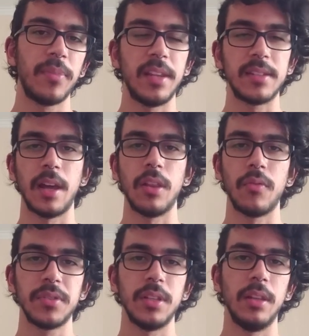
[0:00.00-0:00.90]
instead of
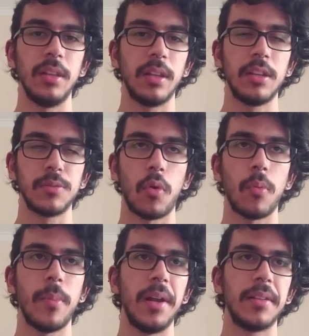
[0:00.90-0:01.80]
sending in small
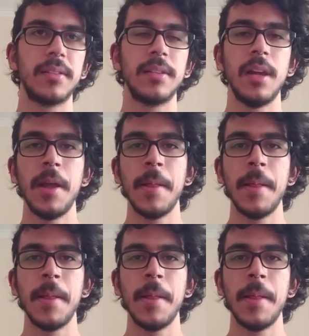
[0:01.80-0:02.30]
patches.